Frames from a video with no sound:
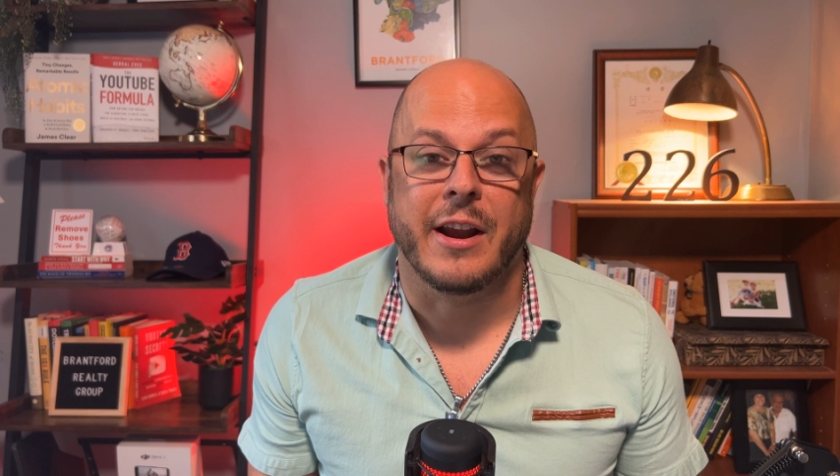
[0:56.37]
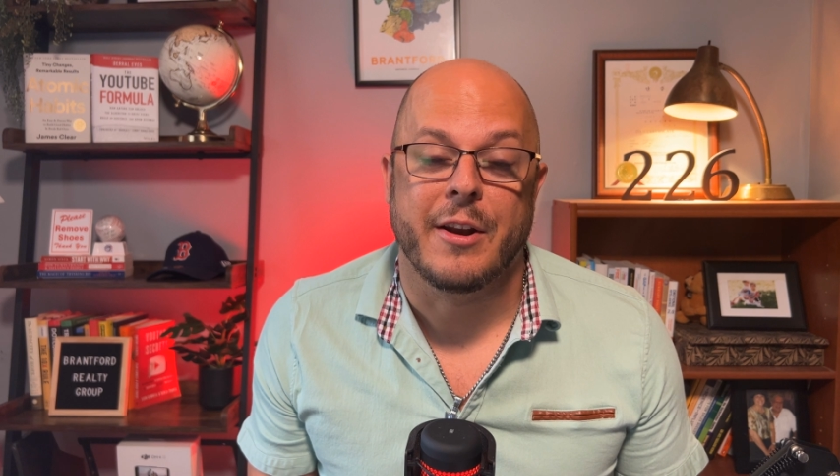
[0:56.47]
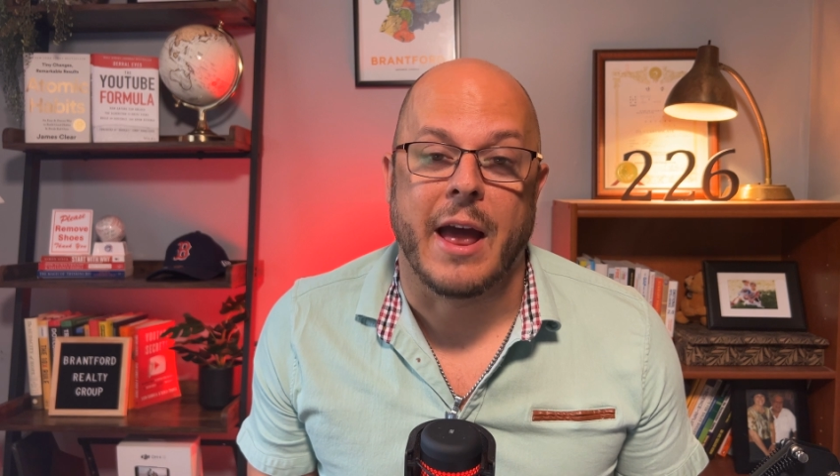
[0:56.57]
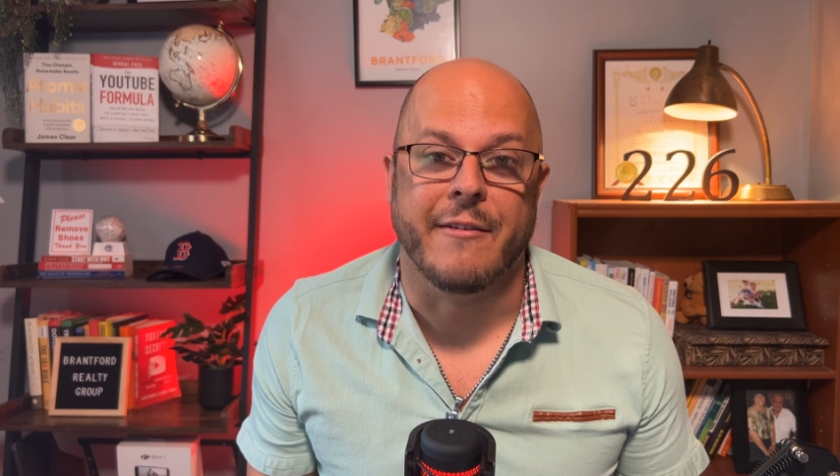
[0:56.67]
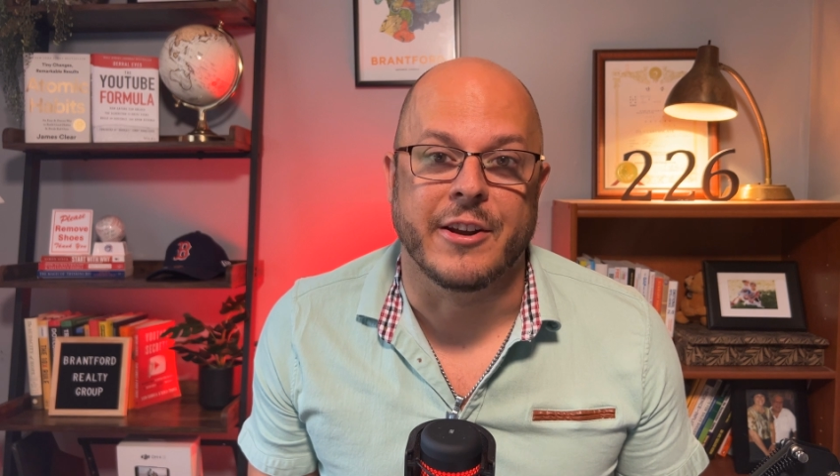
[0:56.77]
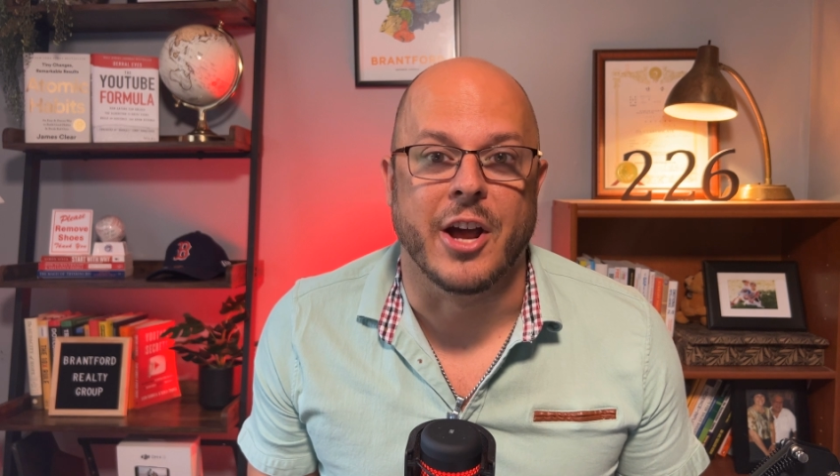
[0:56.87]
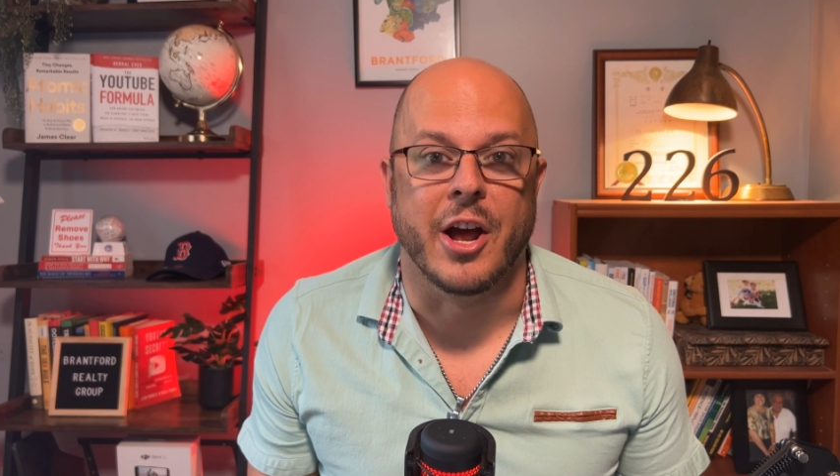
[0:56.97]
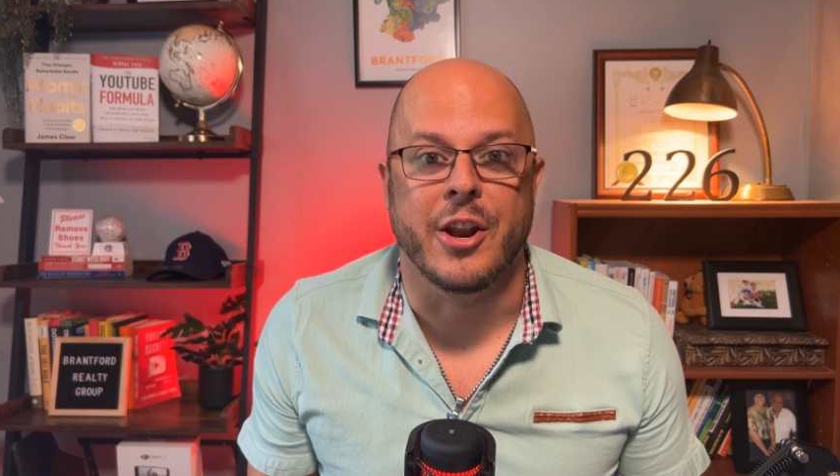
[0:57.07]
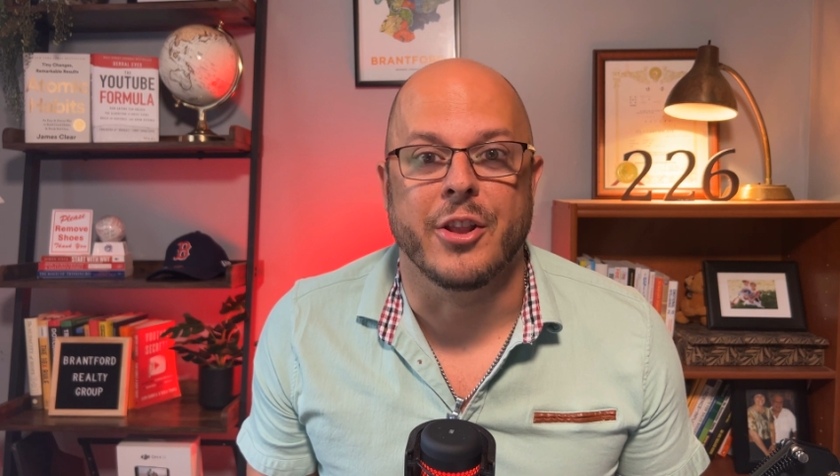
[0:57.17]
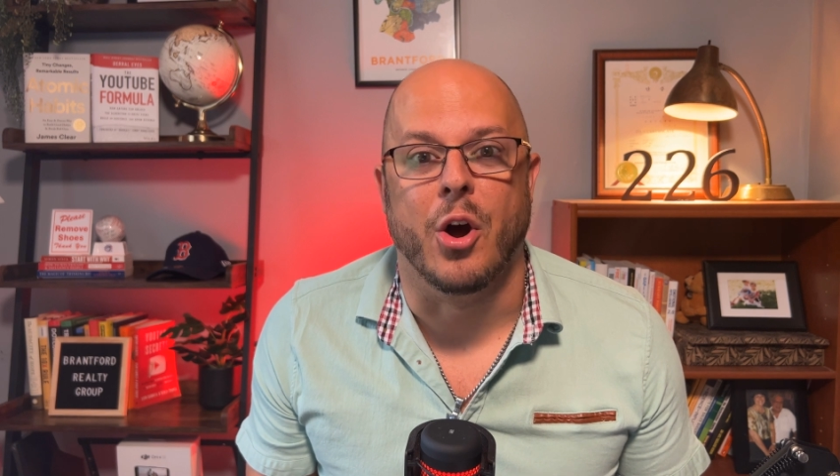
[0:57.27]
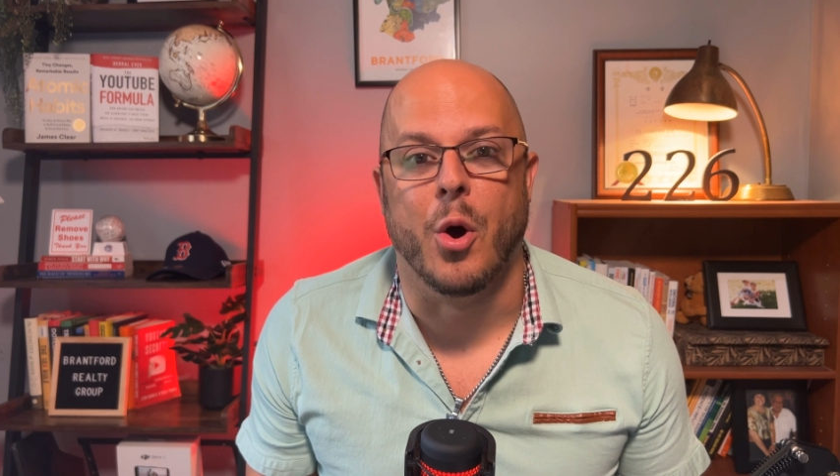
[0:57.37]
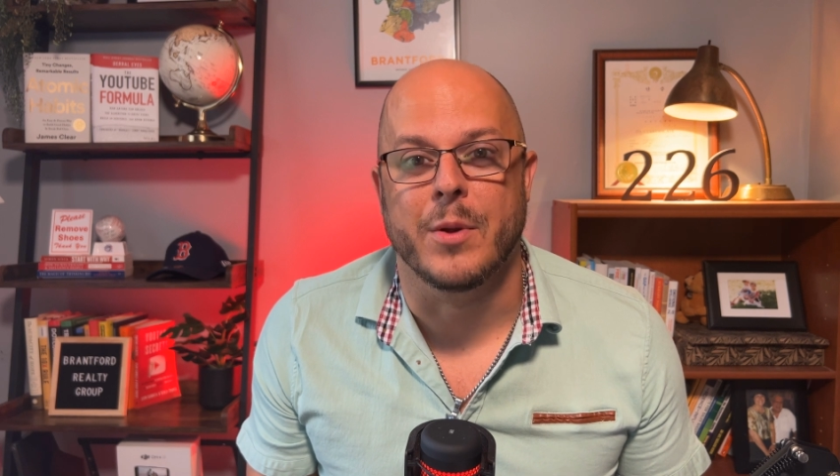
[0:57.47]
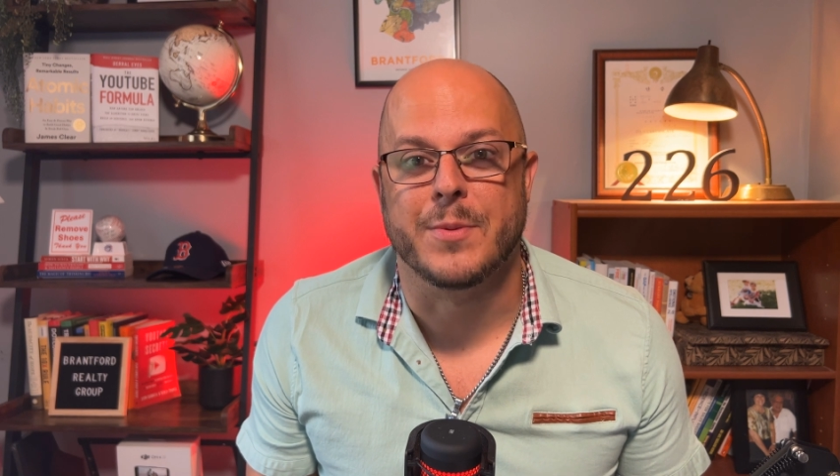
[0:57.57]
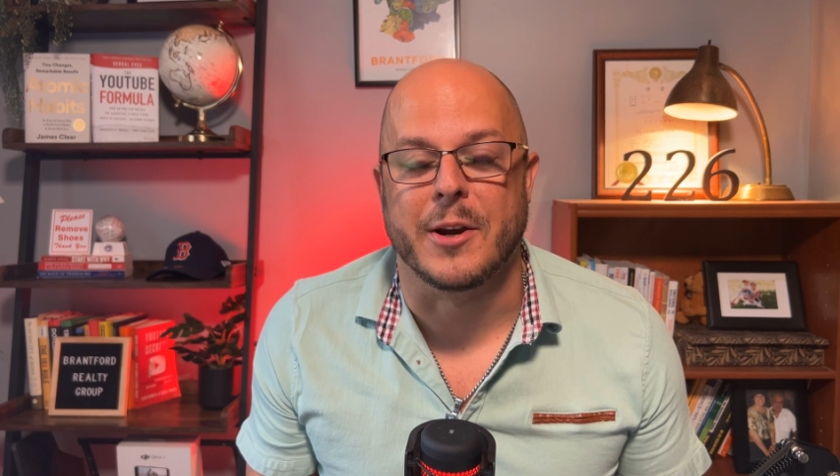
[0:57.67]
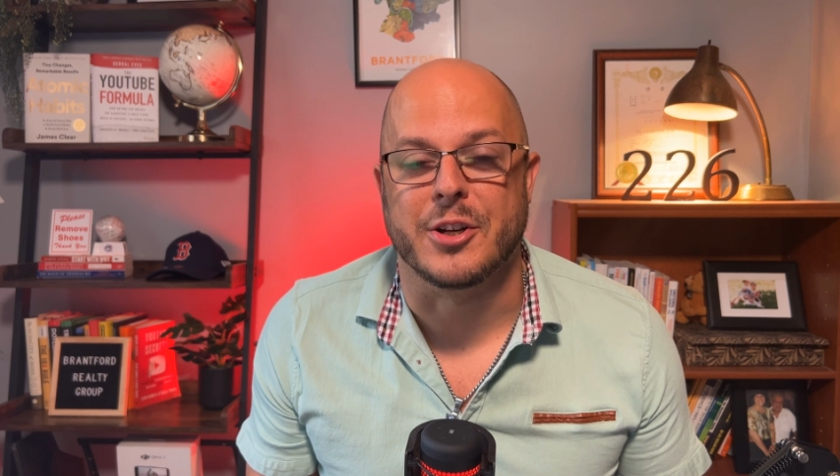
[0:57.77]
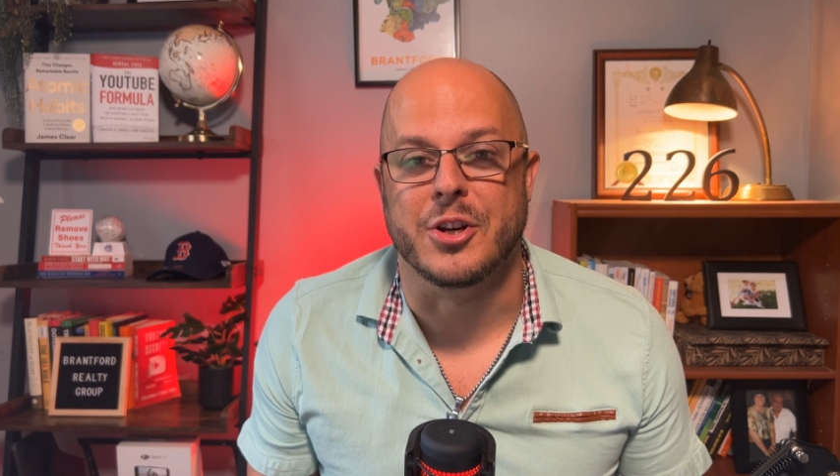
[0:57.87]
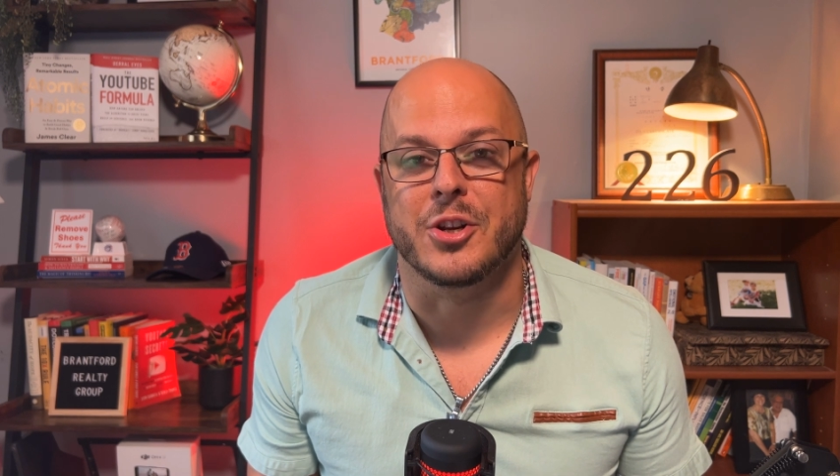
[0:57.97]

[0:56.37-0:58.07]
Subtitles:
having done the home inspection.